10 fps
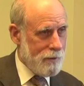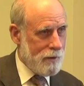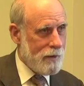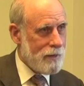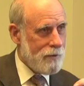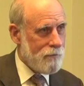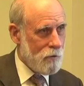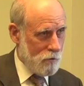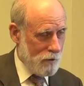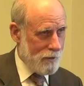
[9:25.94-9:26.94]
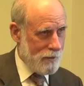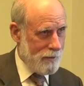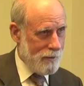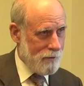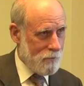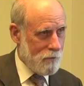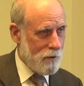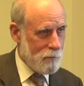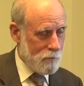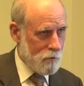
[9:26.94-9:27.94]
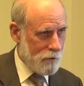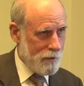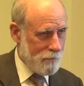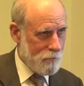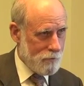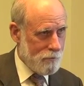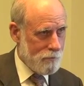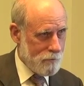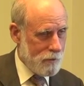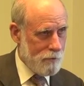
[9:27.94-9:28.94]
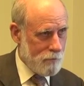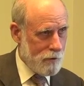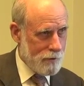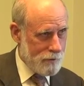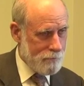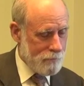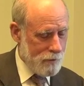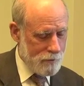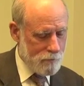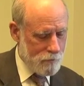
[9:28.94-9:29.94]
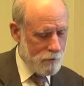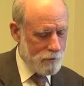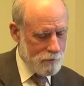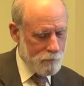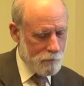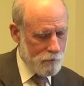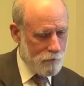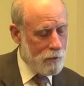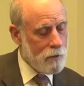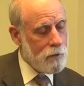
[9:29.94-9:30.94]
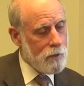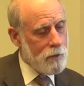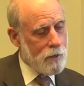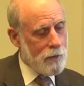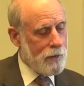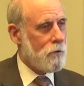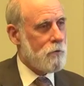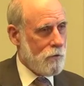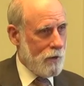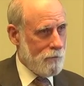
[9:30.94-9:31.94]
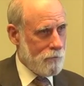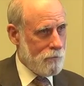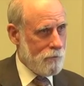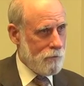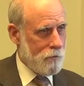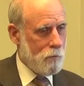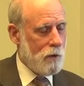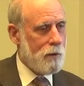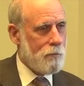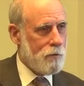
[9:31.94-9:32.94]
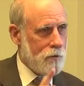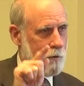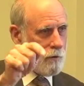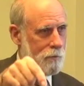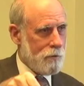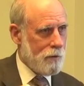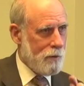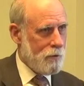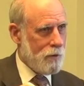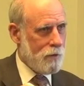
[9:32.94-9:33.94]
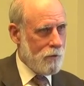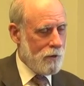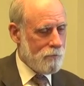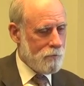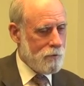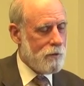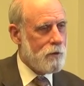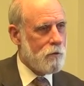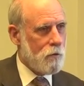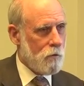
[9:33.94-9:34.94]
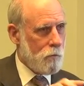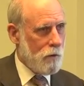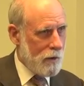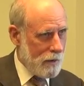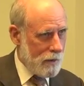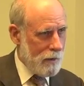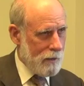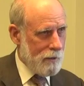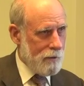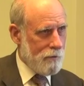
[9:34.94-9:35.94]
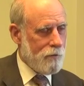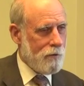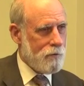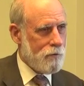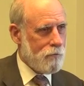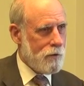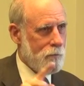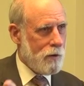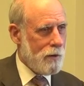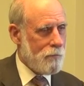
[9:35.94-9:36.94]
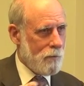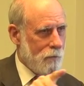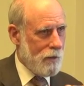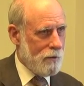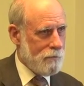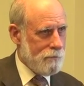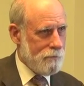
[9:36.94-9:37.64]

I leave U C L A, where I'd been working with Kleinrock and, and Crocker and Postel, and I go to Stanford. So Bob is at ARPA, I'm at Stanford, and in the spring of seventy-three, Bob comes out